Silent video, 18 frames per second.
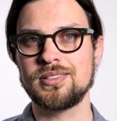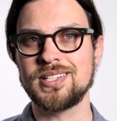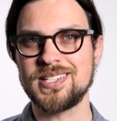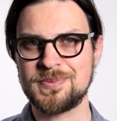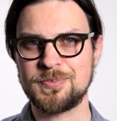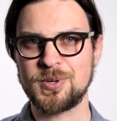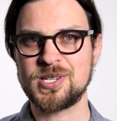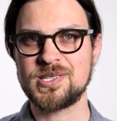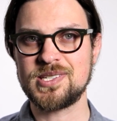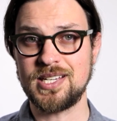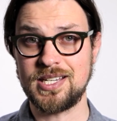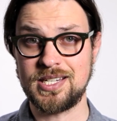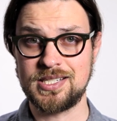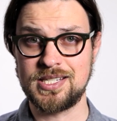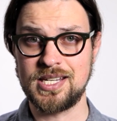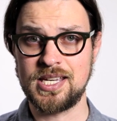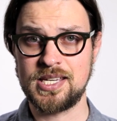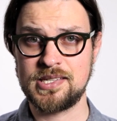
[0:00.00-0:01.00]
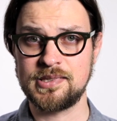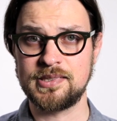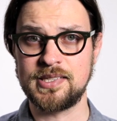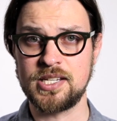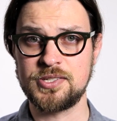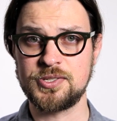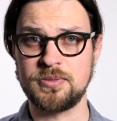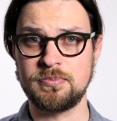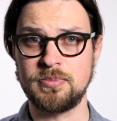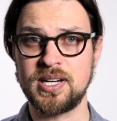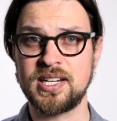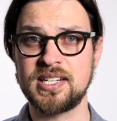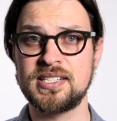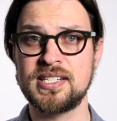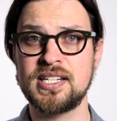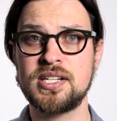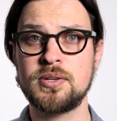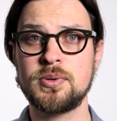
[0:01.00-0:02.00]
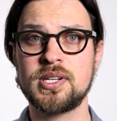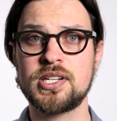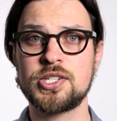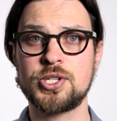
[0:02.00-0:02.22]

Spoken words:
Let's bring Saeed to his attention by continuing